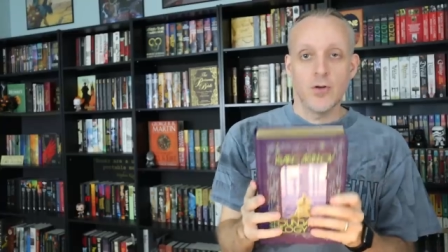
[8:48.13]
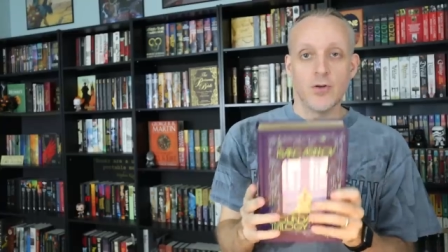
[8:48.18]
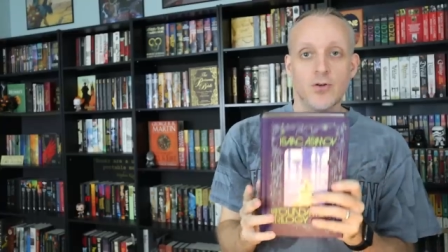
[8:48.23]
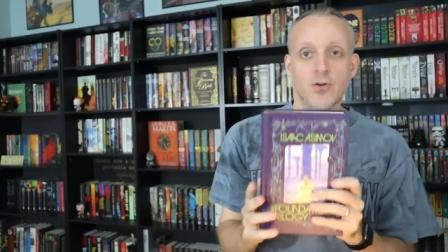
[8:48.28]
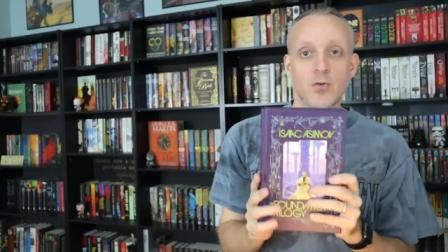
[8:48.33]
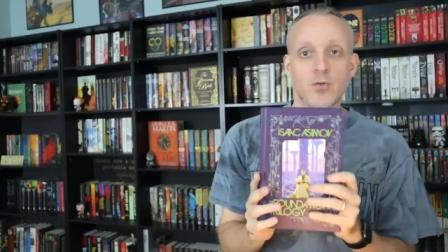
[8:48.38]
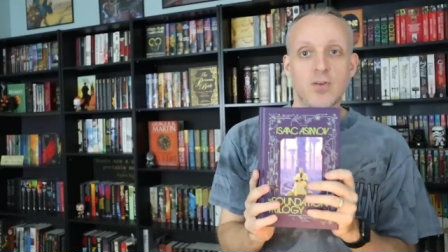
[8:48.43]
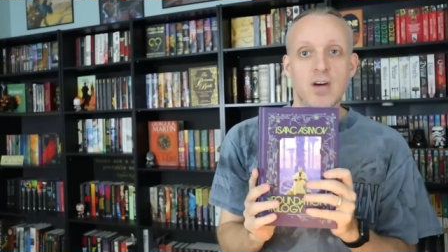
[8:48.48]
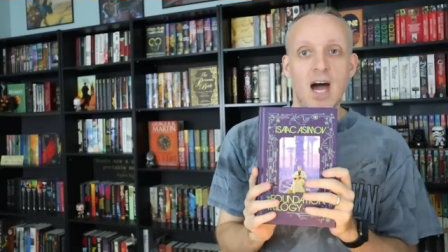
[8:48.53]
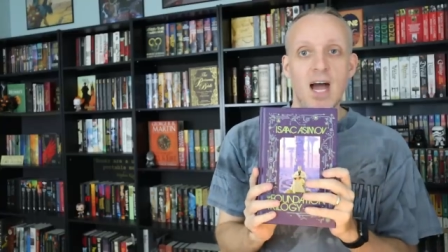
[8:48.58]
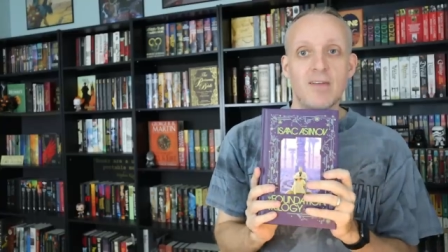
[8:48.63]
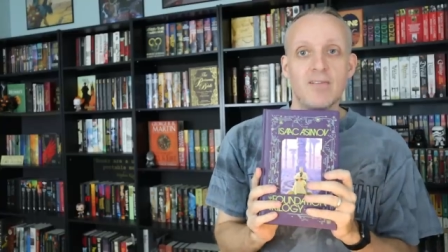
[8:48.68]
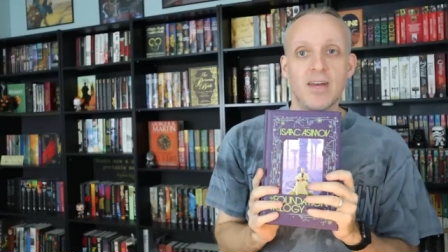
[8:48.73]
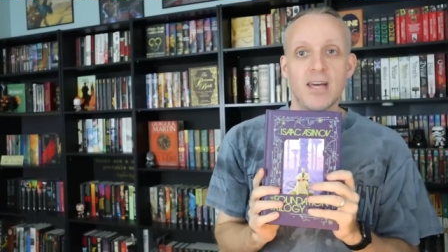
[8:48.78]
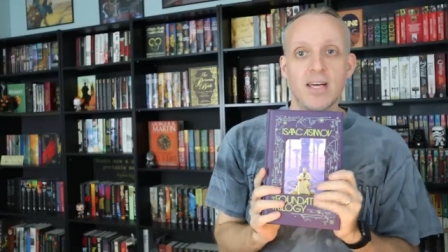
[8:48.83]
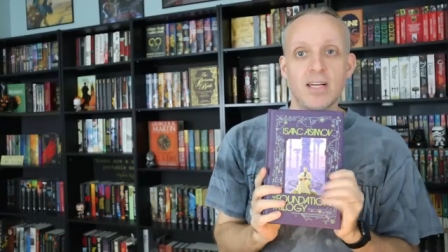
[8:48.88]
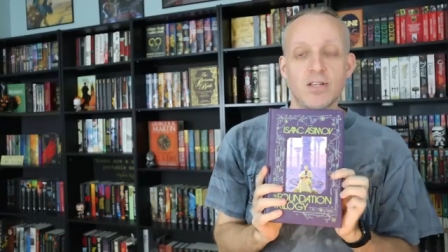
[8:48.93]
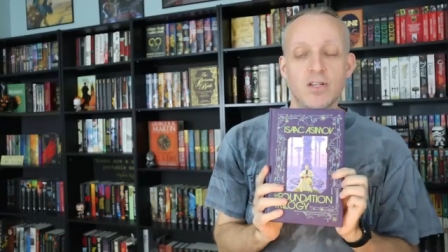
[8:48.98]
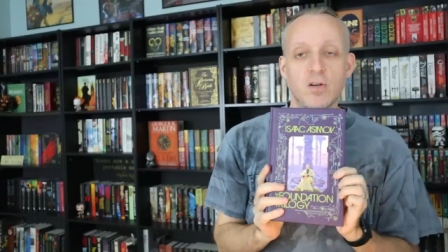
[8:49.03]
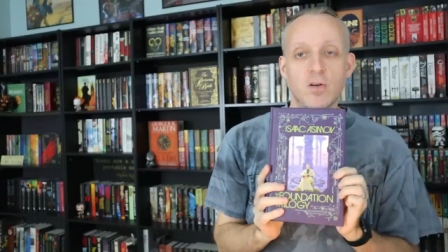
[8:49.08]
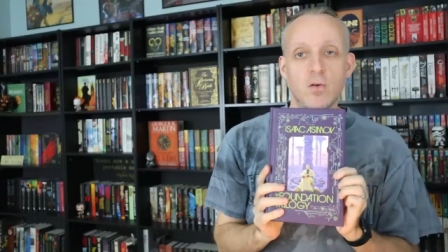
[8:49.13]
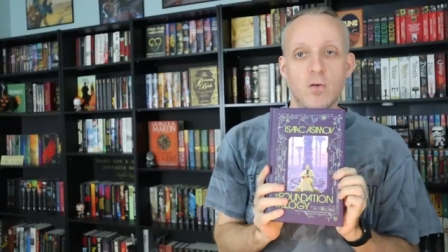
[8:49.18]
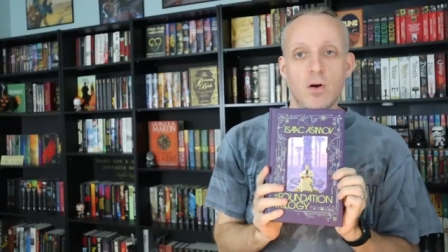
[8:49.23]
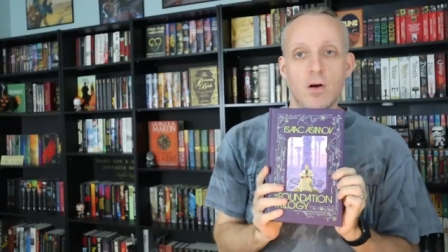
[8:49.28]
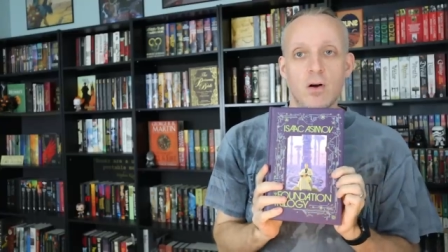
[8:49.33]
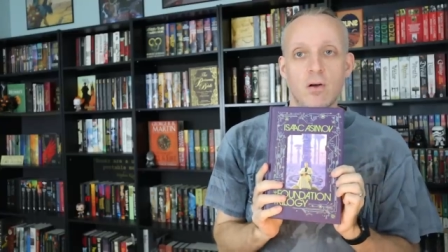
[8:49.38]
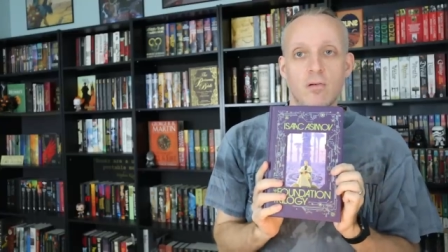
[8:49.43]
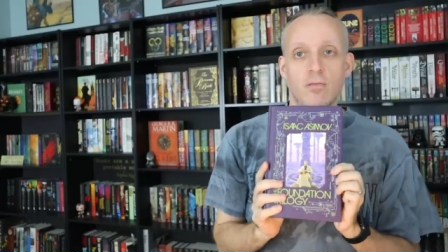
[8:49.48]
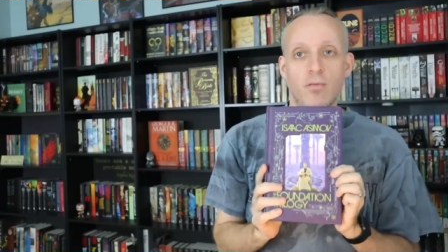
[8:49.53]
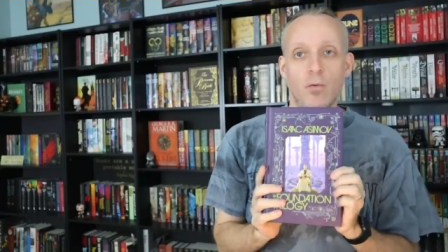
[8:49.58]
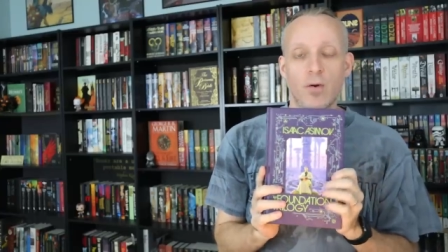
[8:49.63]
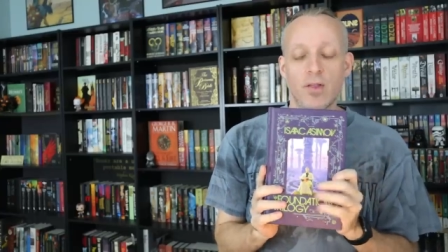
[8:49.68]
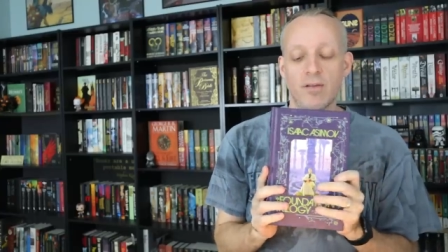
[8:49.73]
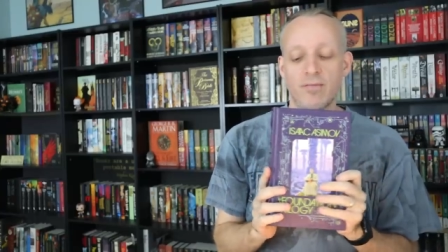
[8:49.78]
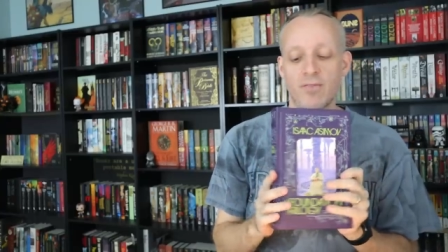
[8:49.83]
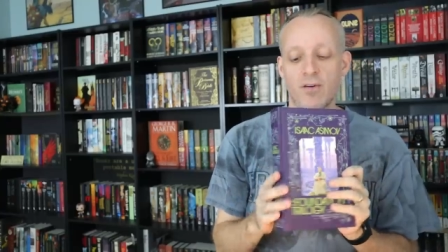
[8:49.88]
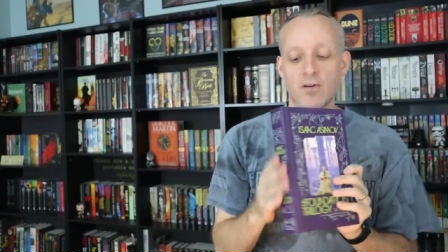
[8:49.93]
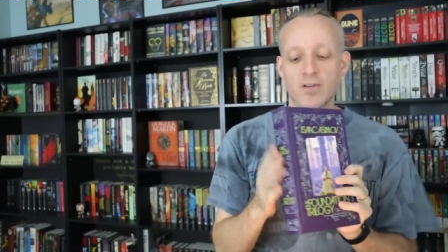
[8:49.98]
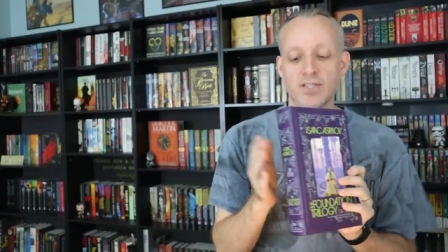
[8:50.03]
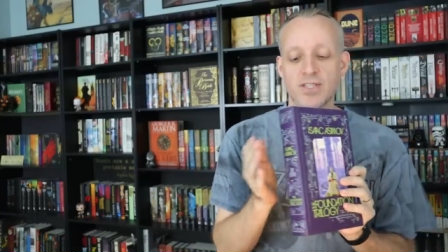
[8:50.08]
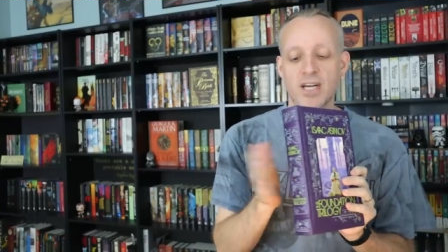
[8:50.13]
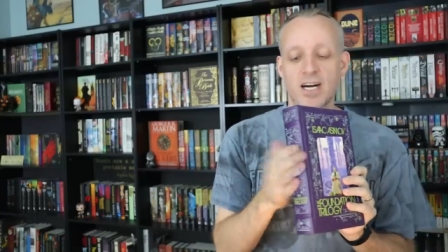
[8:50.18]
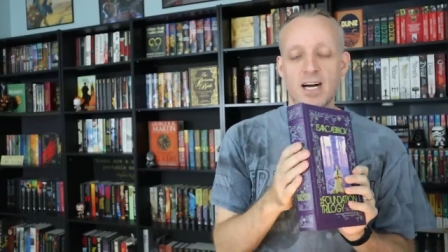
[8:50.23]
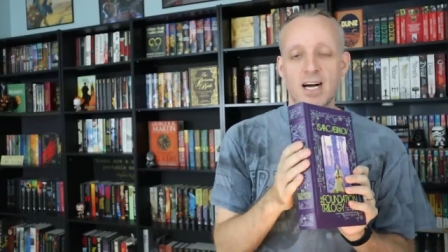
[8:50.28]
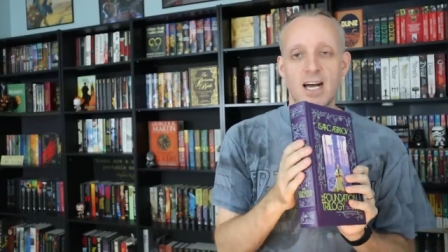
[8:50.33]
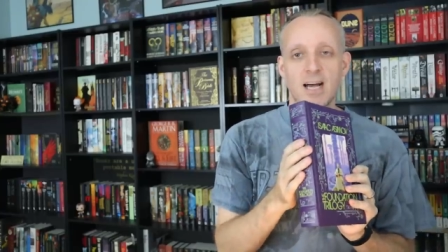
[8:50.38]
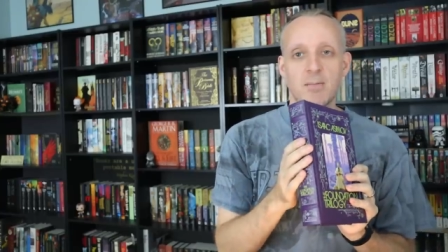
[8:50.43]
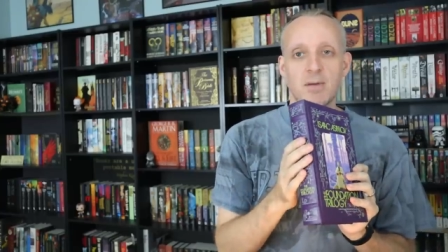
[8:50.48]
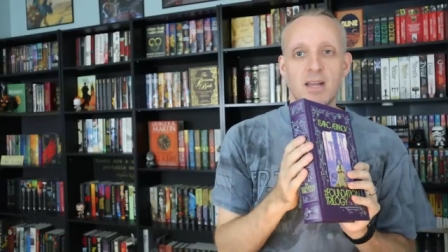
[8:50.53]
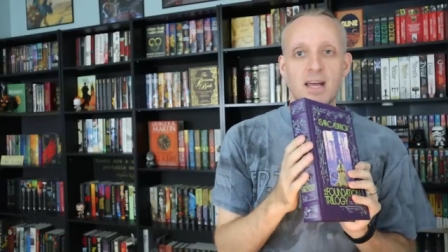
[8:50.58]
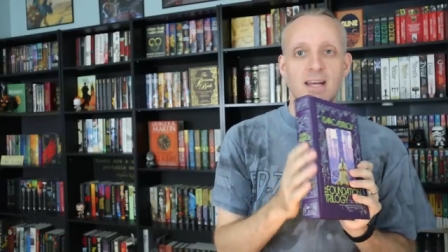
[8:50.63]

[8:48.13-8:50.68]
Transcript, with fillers: to diving into for the first time.